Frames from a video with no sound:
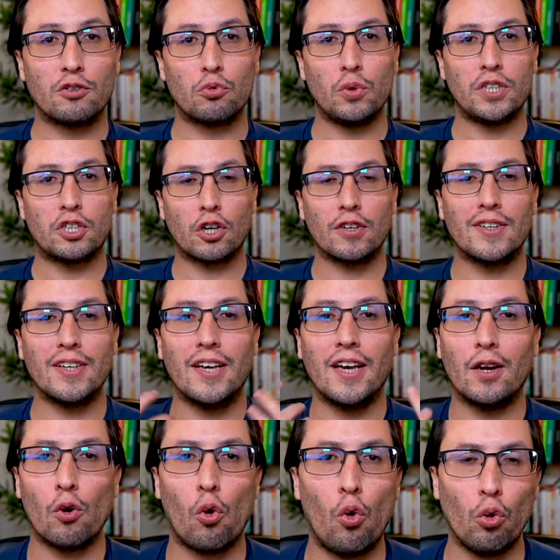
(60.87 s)
we start to
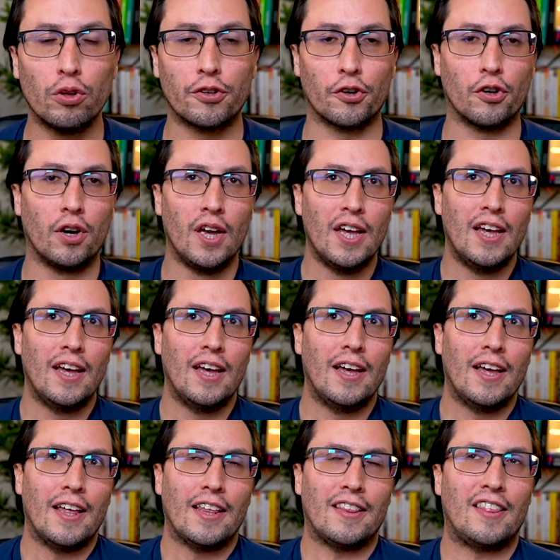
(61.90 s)
get older,
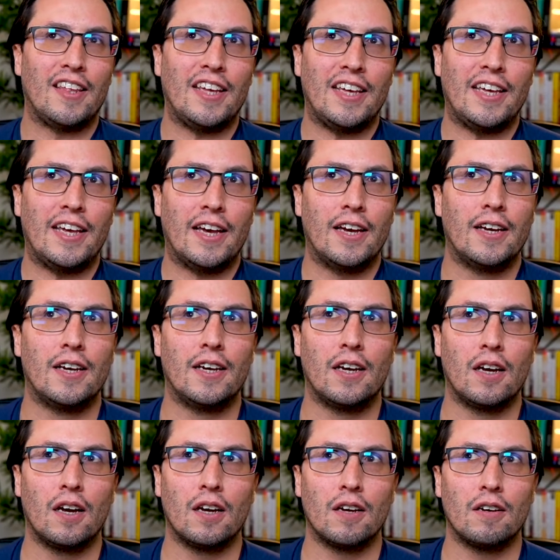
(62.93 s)
the
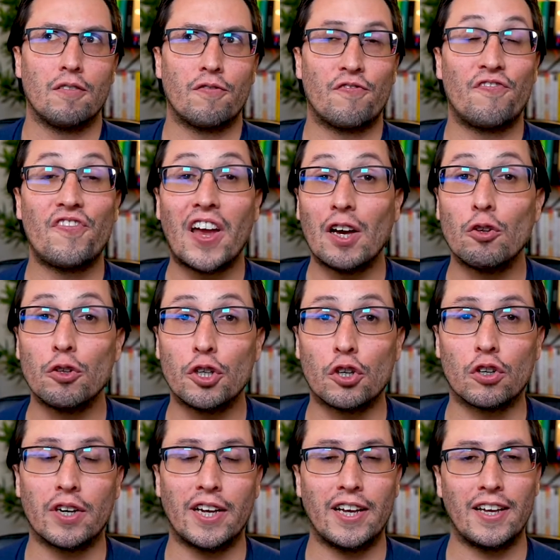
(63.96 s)

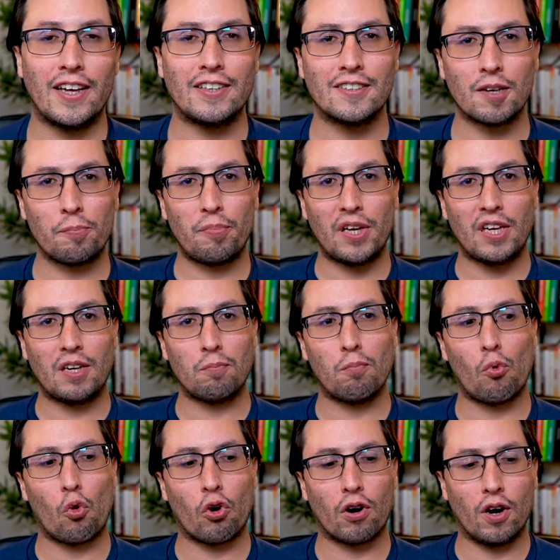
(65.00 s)
failure ends up being
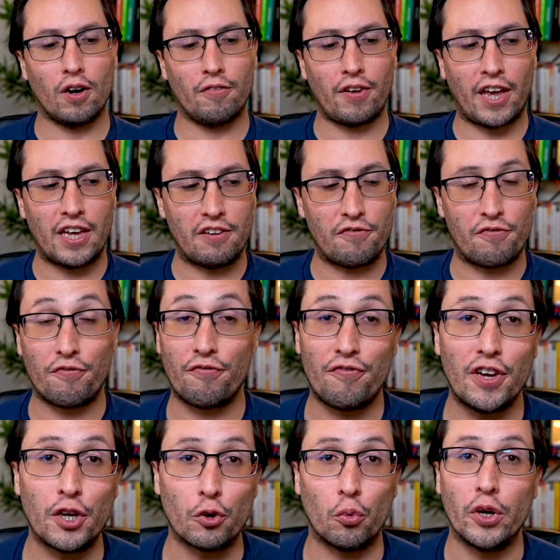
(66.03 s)
more of a
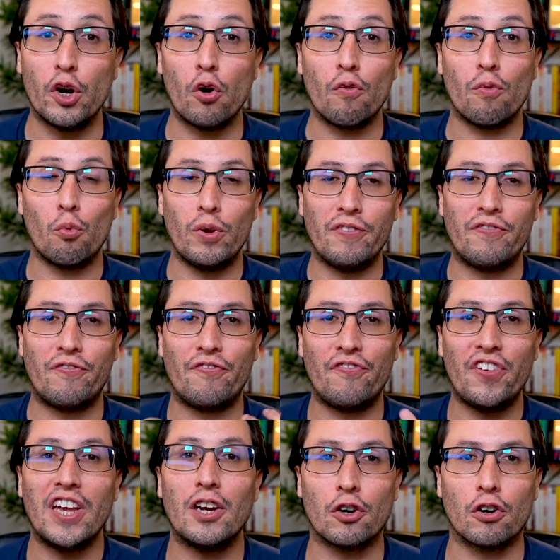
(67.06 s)
fear. We
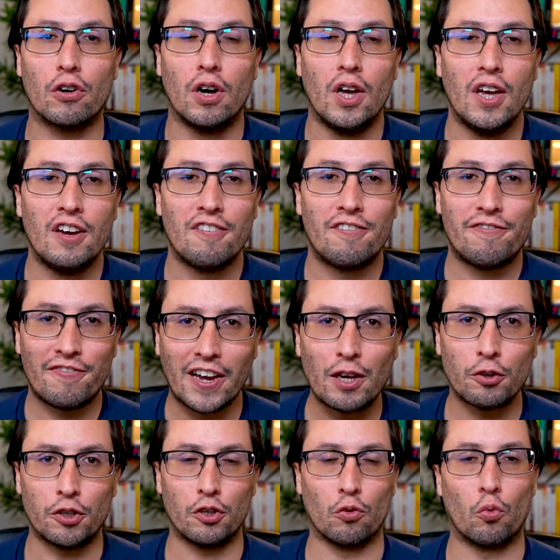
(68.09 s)
fear
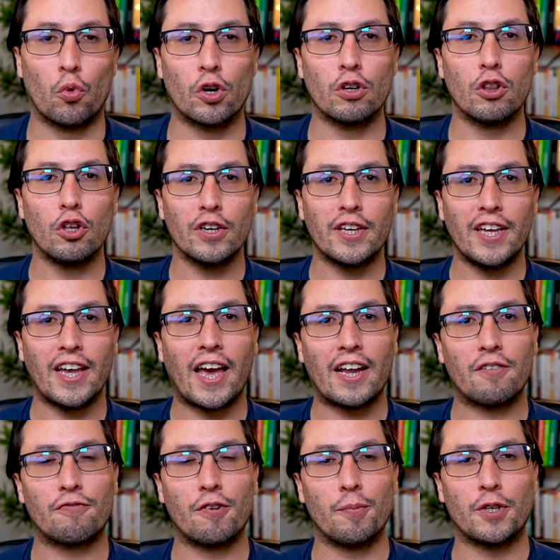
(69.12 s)
failure. We're looking
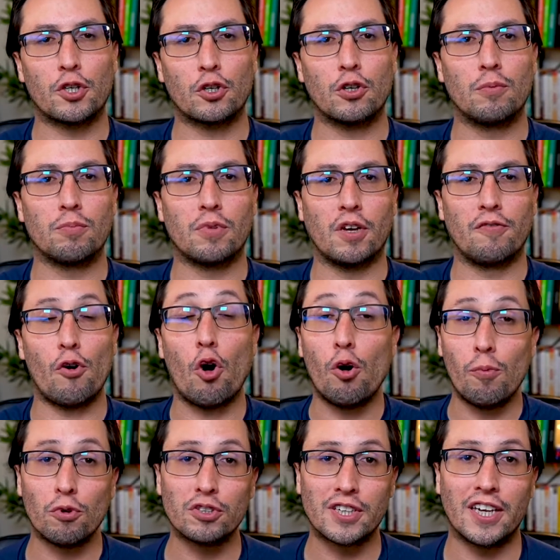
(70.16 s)
at it from a terms of
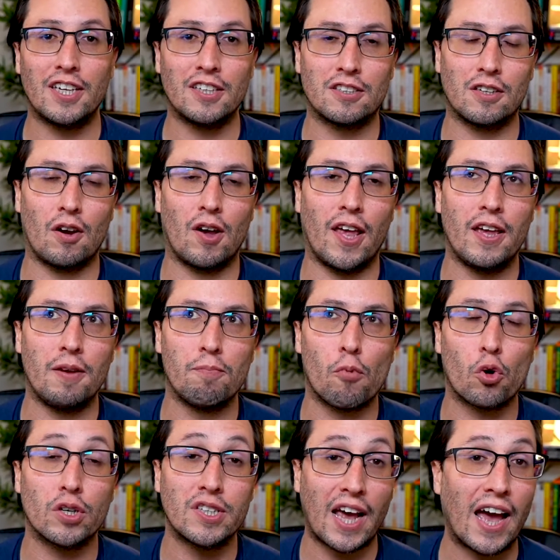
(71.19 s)
almost like it's a
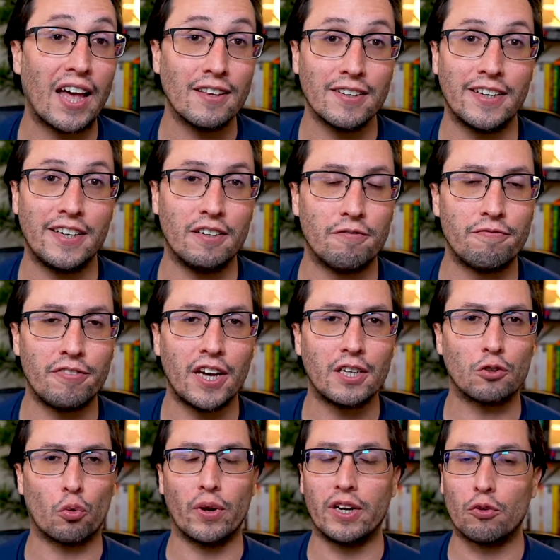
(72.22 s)
mortality
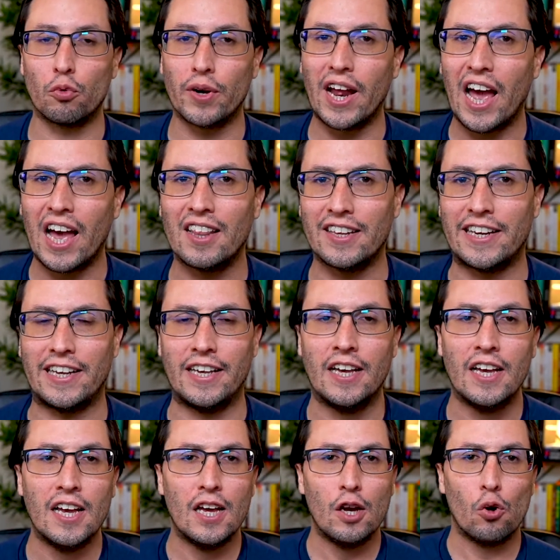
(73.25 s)
event, when in reality,
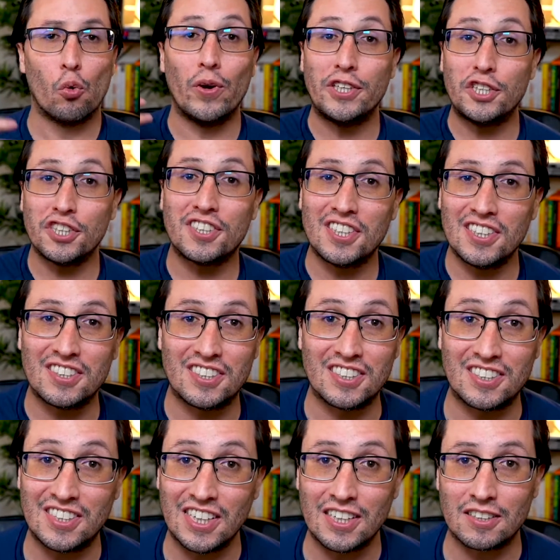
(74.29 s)
we just didn't
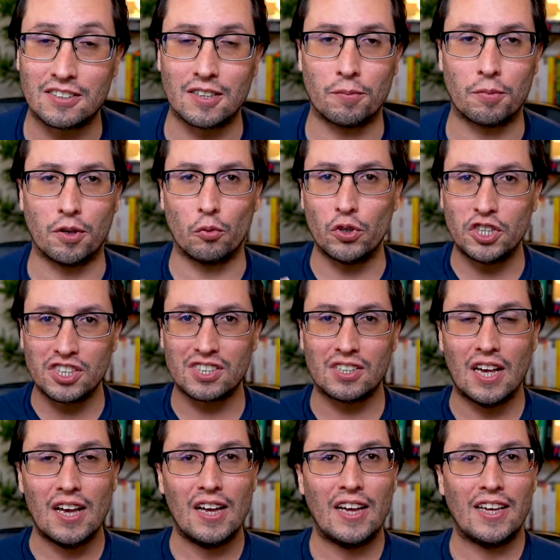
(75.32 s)
succeed at something.
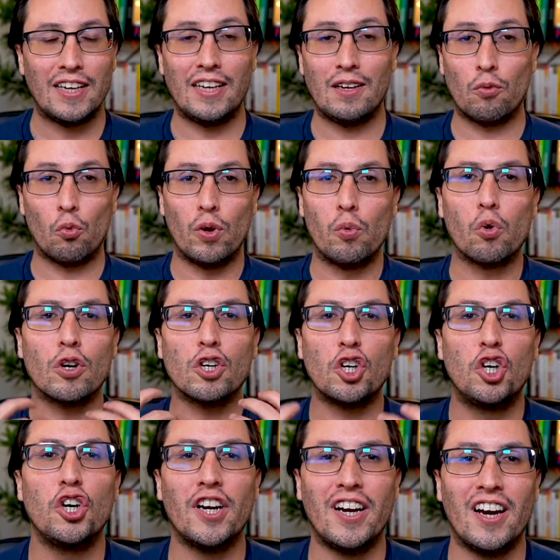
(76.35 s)
We
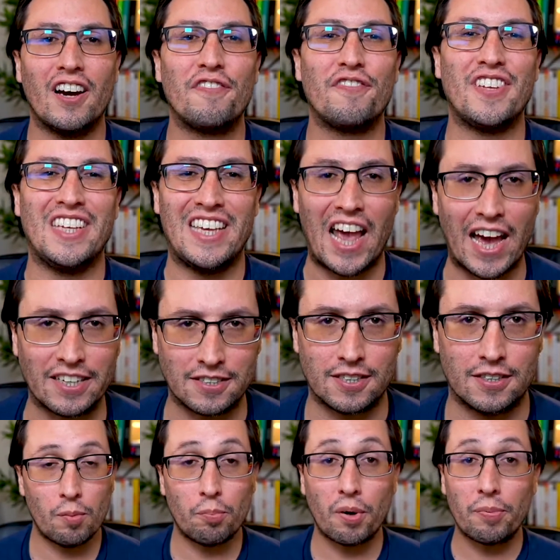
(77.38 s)
weren't good enough
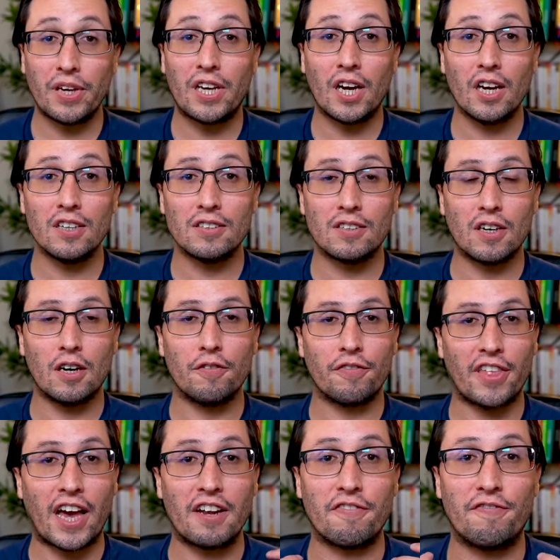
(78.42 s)
yet. But because
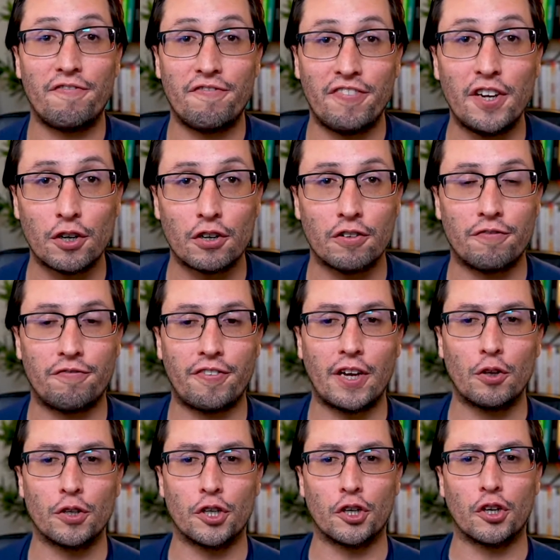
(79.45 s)
of that fear of
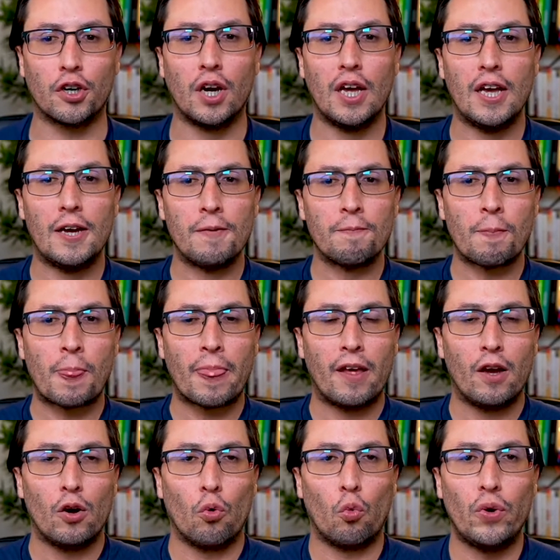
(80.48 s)
failure,
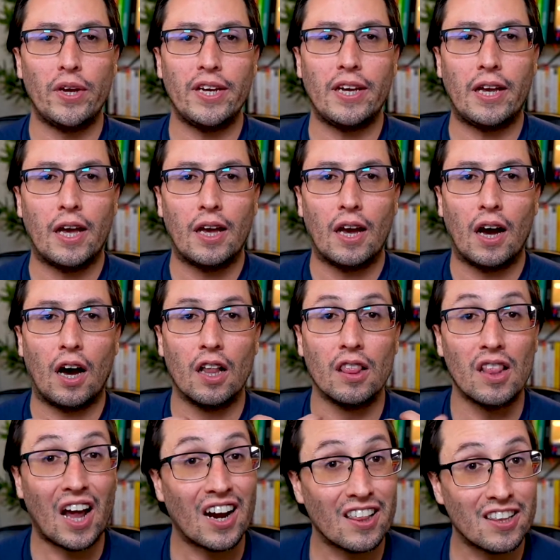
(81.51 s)
we a
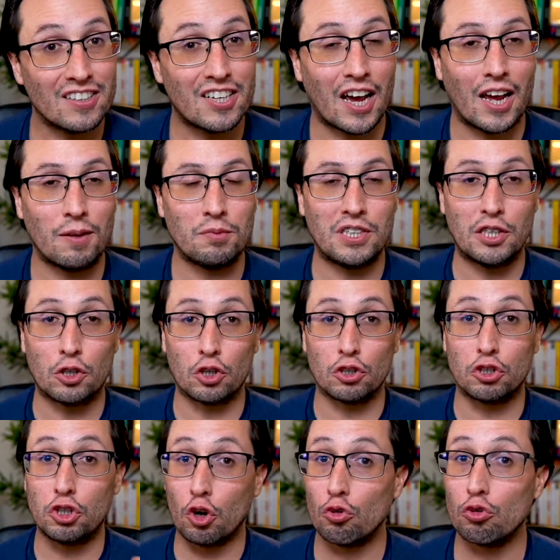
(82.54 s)
lot of the times
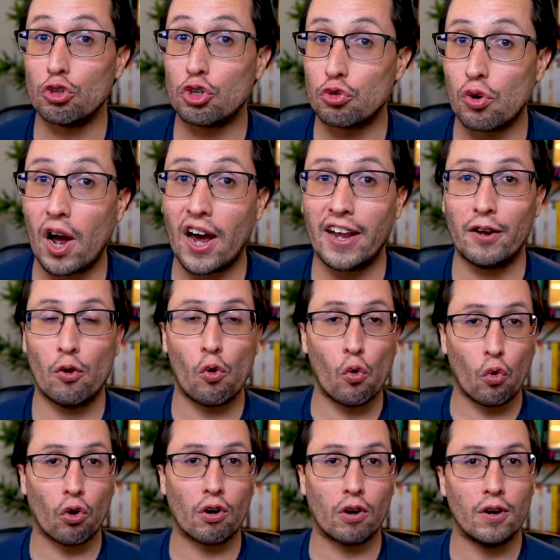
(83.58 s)
either don't try
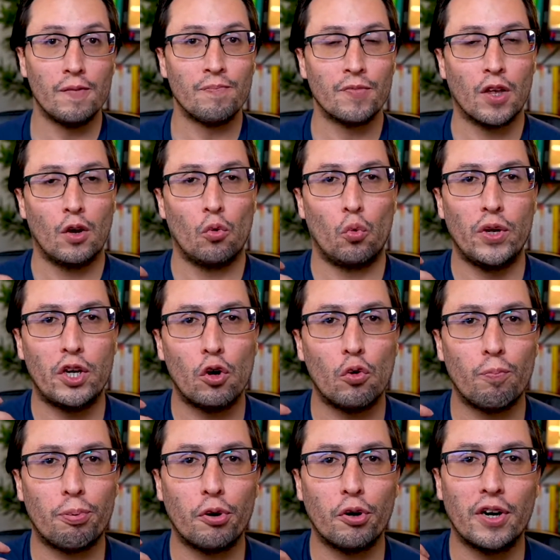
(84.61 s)
or we
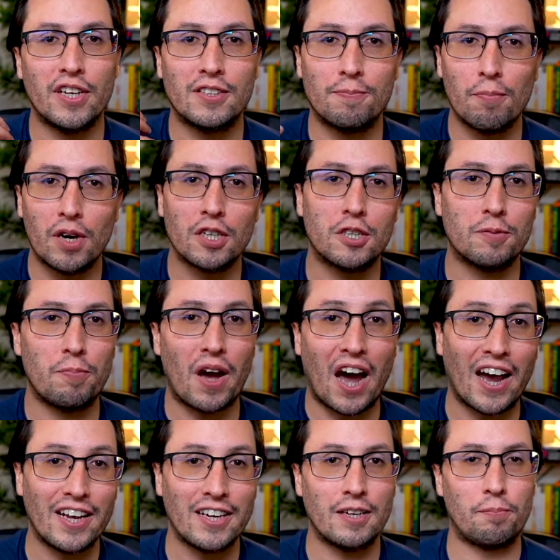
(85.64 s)
don't put as much
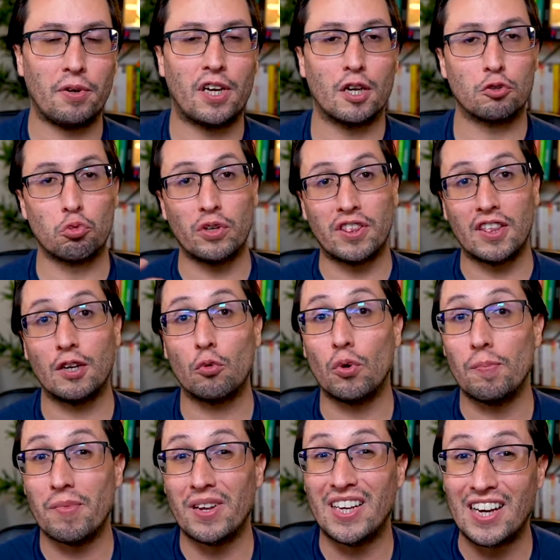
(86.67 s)
behind it because we think
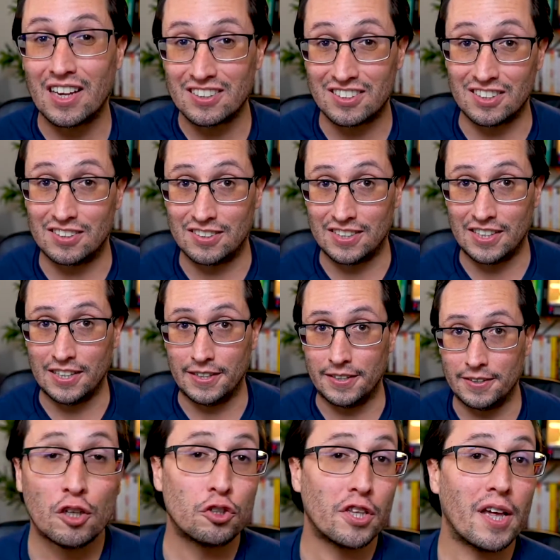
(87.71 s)
we may not
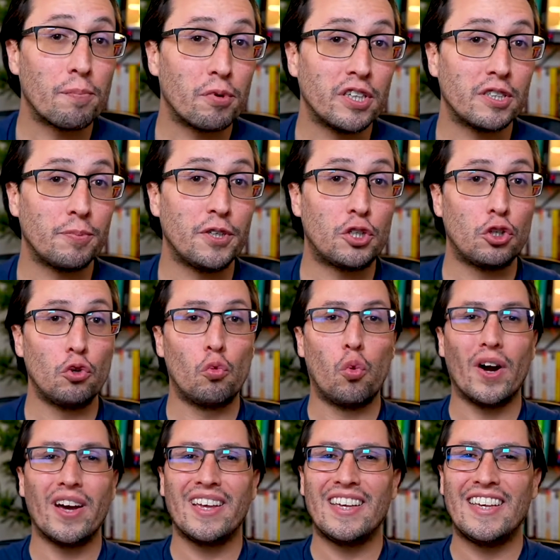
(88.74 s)
succeed. So that brings me to,
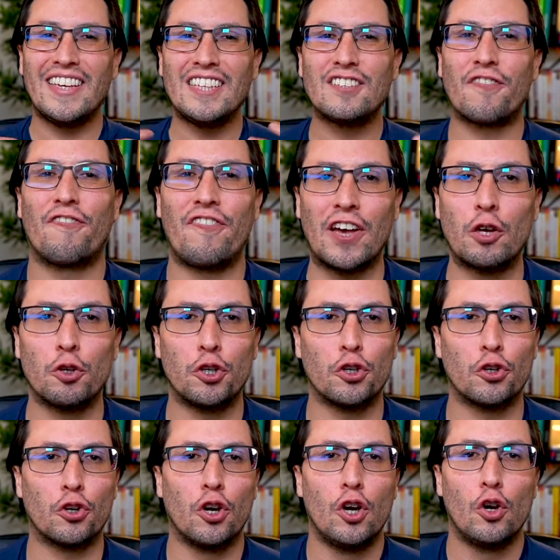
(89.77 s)
what is
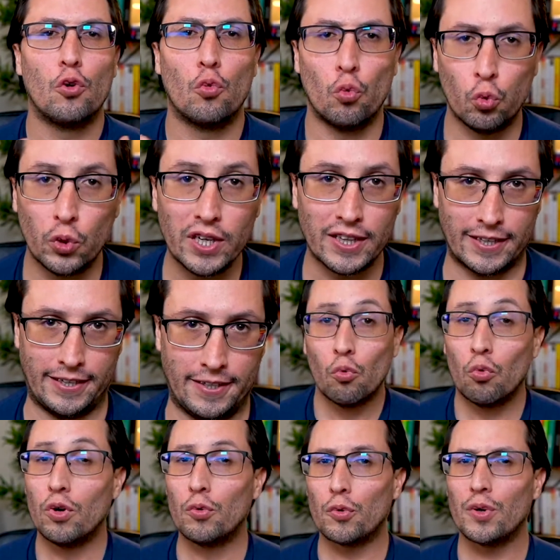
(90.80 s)
failure really?
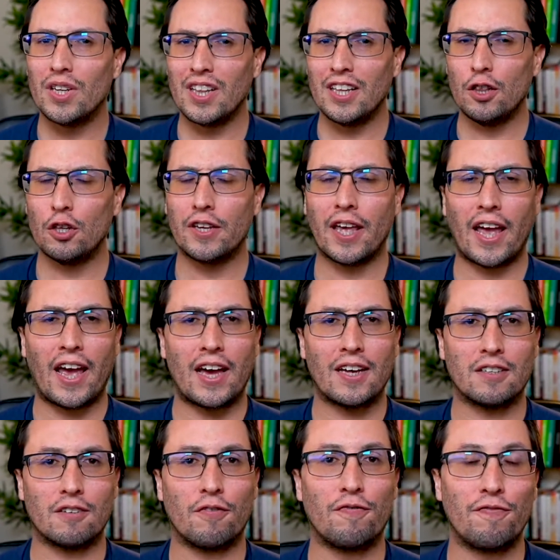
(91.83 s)
When we really look
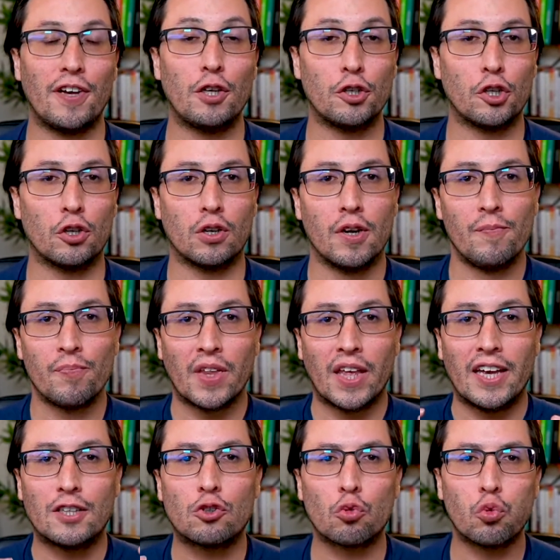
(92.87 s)
at failure,
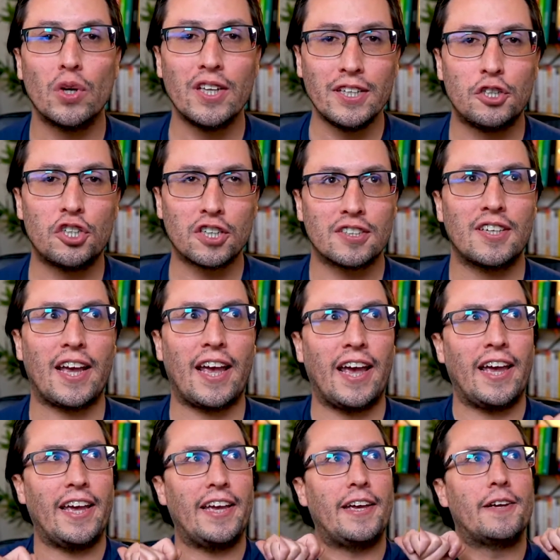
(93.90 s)
it's really just
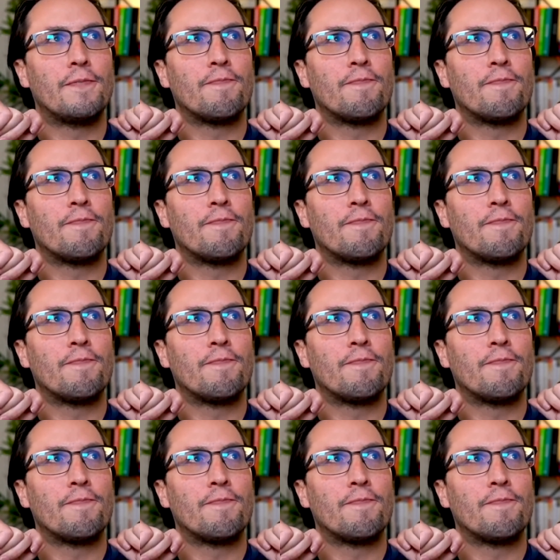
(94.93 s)
a